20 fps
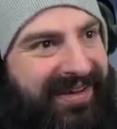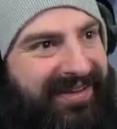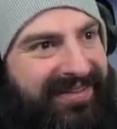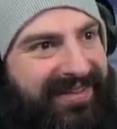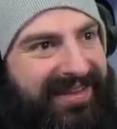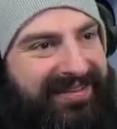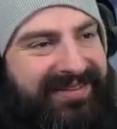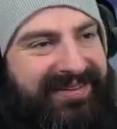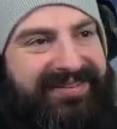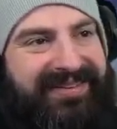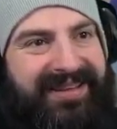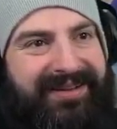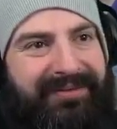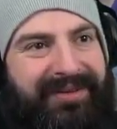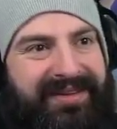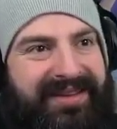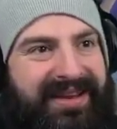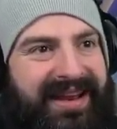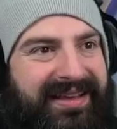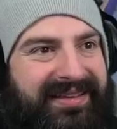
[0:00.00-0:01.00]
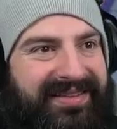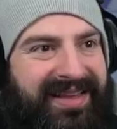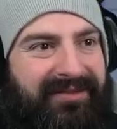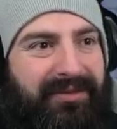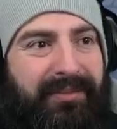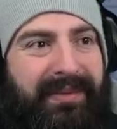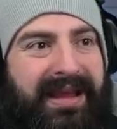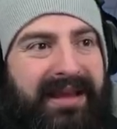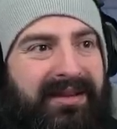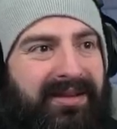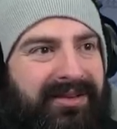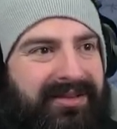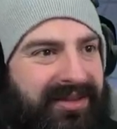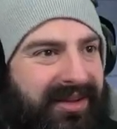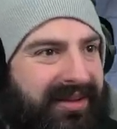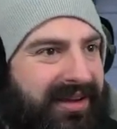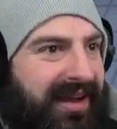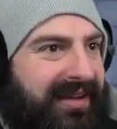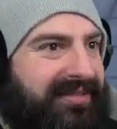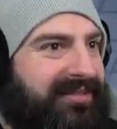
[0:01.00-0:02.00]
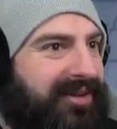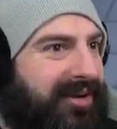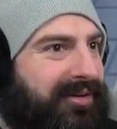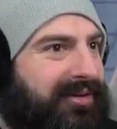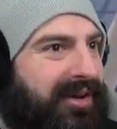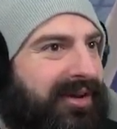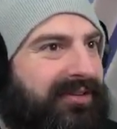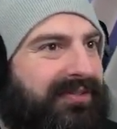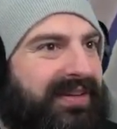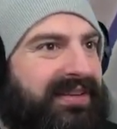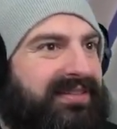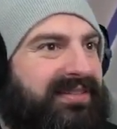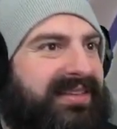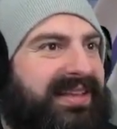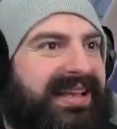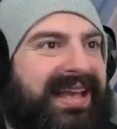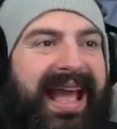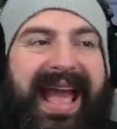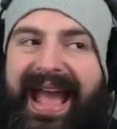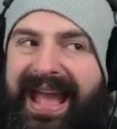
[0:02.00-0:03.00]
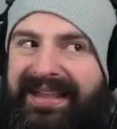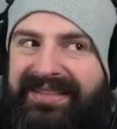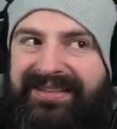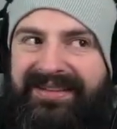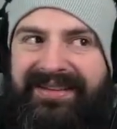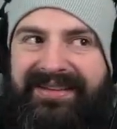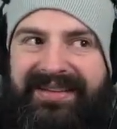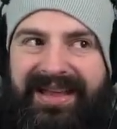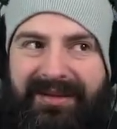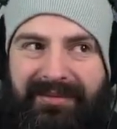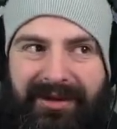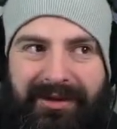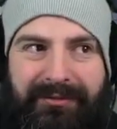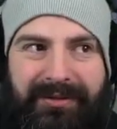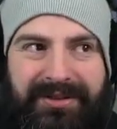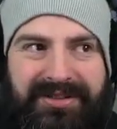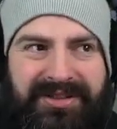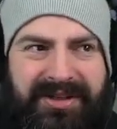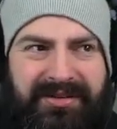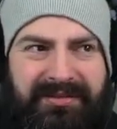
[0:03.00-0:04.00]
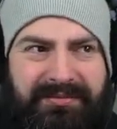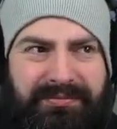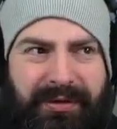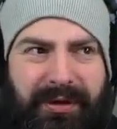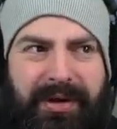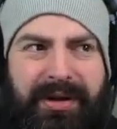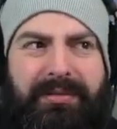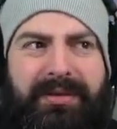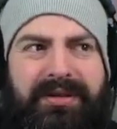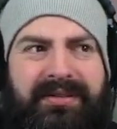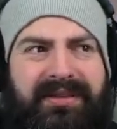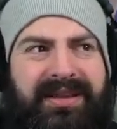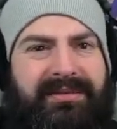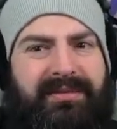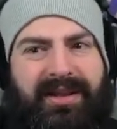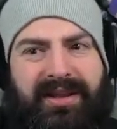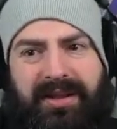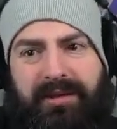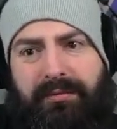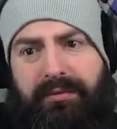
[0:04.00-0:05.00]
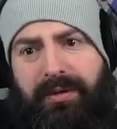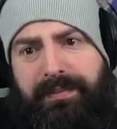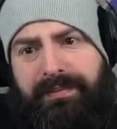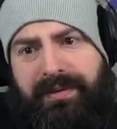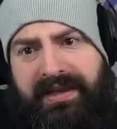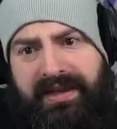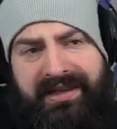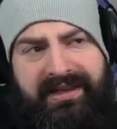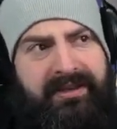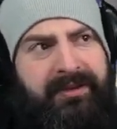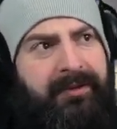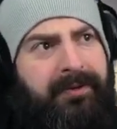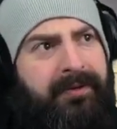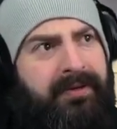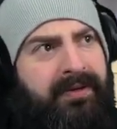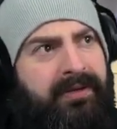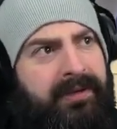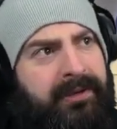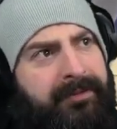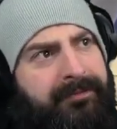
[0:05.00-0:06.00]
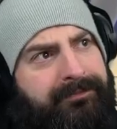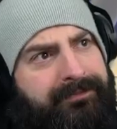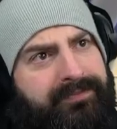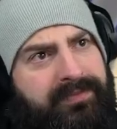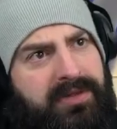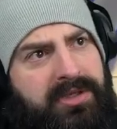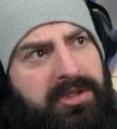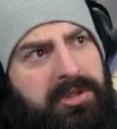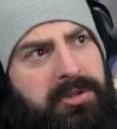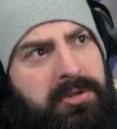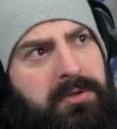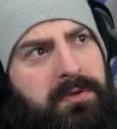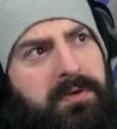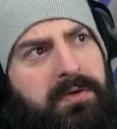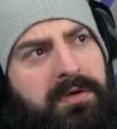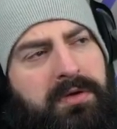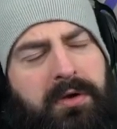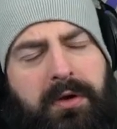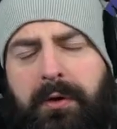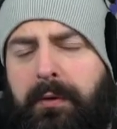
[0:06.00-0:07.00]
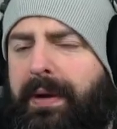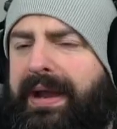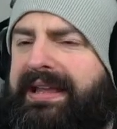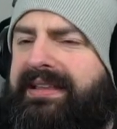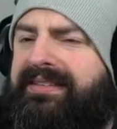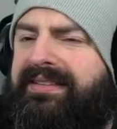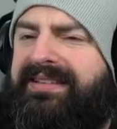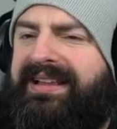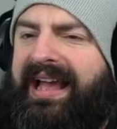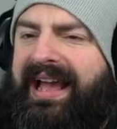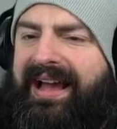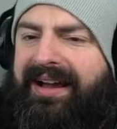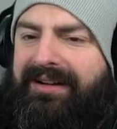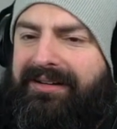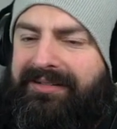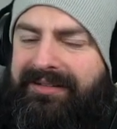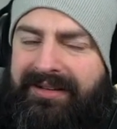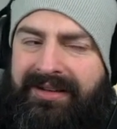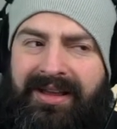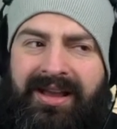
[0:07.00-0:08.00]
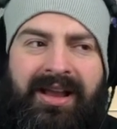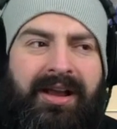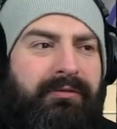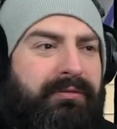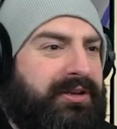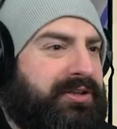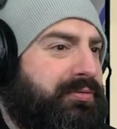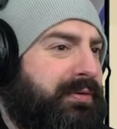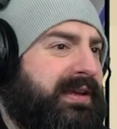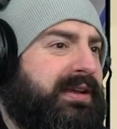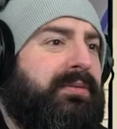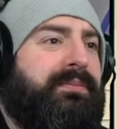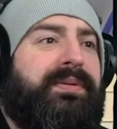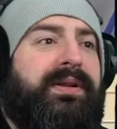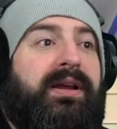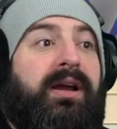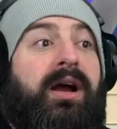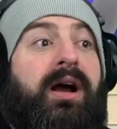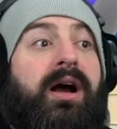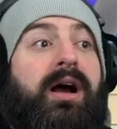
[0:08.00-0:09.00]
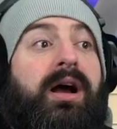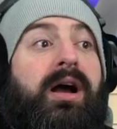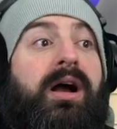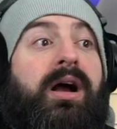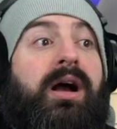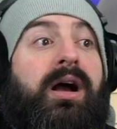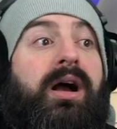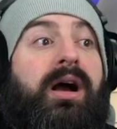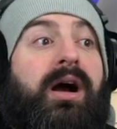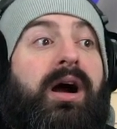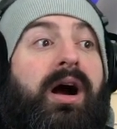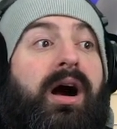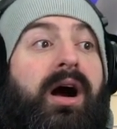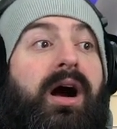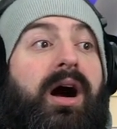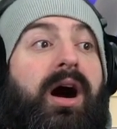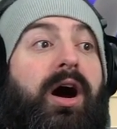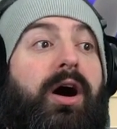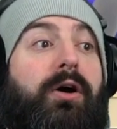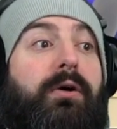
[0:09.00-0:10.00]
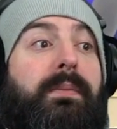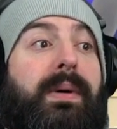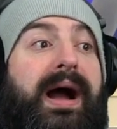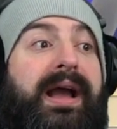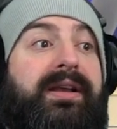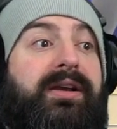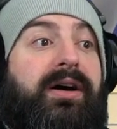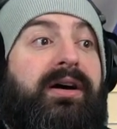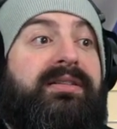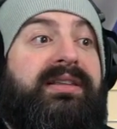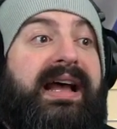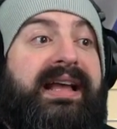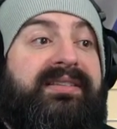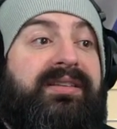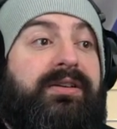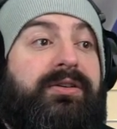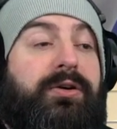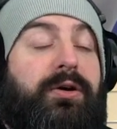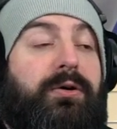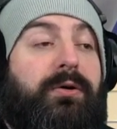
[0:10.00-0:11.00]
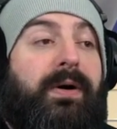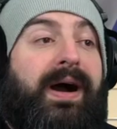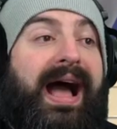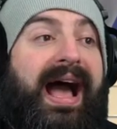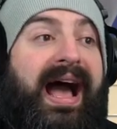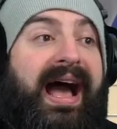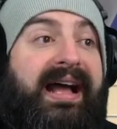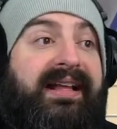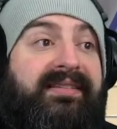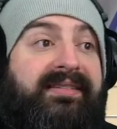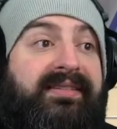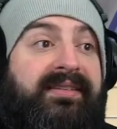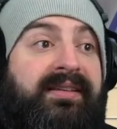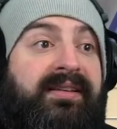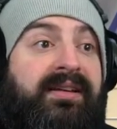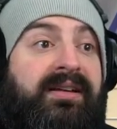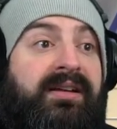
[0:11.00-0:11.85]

Let's just see what the next level may look like. I don't know if it's the end of the demo, which probably would seem like it would be. Quaint Town, which we complete... Oh my god, that's a cool hat.